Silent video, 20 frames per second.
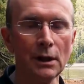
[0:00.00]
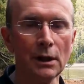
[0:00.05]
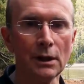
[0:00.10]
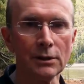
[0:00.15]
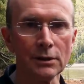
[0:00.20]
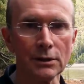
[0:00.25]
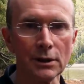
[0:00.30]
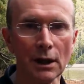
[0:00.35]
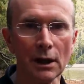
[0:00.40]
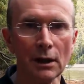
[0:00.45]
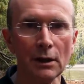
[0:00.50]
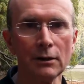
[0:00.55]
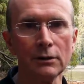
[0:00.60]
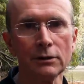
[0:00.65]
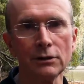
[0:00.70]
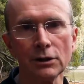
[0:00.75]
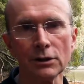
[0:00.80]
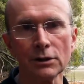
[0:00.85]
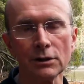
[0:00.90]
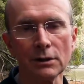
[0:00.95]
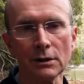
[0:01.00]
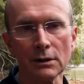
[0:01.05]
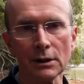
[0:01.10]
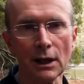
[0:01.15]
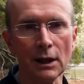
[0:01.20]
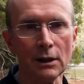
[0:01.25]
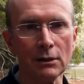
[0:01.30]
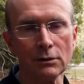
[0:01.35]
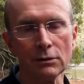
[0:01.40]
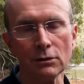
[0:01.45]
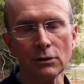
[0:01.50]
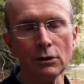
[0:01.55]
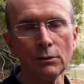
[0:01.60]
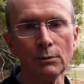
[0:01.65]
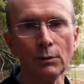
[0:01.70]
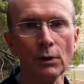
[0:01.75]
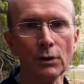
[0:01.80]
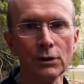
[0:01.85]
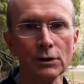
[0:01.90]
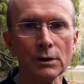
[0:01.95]
and so just say 2
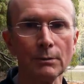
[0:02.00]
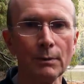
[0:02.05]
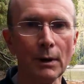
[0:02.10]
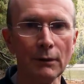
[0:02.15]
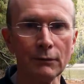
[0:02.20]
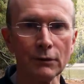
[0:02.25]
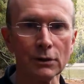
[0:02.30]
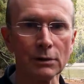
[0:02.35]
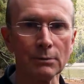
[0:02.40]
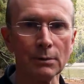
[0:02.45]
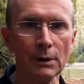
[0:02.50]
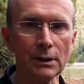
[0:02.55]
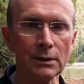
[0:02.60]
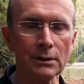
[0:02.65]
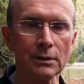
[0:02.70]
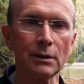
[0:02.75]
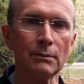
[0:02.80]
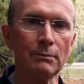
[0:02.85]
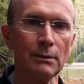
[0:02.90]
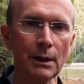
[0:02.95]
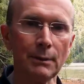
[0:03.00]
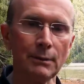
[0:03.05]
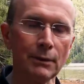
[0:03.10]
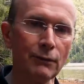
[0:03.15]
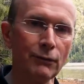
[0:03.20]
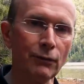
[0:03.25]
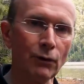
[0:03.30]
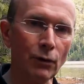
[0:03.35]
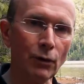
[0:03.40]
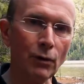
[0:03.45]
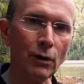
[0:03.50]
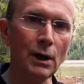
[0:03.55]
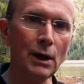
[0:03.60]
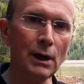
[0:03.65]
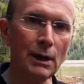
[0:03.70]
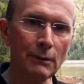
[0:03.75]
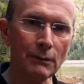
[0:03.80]
points above your splits, maybe 4,